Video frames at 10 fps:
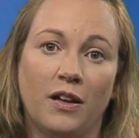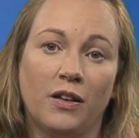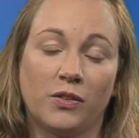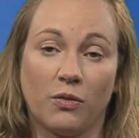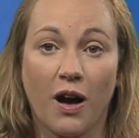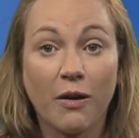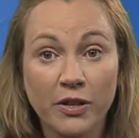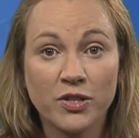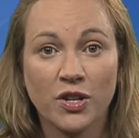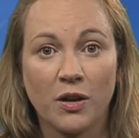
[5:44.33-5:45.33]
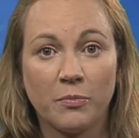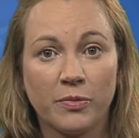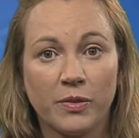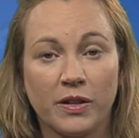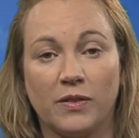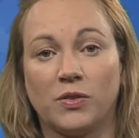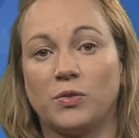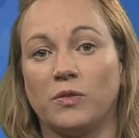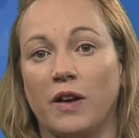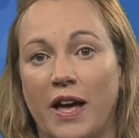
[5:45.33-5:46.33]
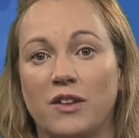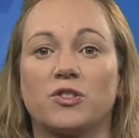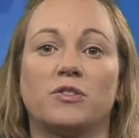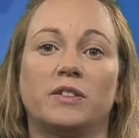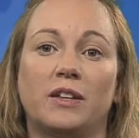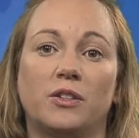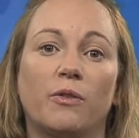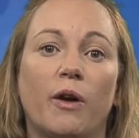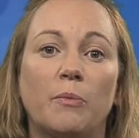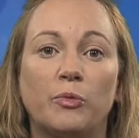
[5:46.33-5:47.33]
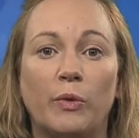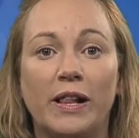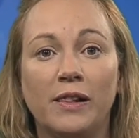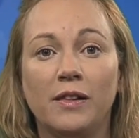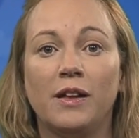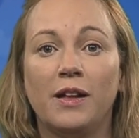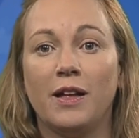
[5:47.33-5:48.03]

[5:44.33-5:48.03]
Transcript: So our job is to ensure that Europe will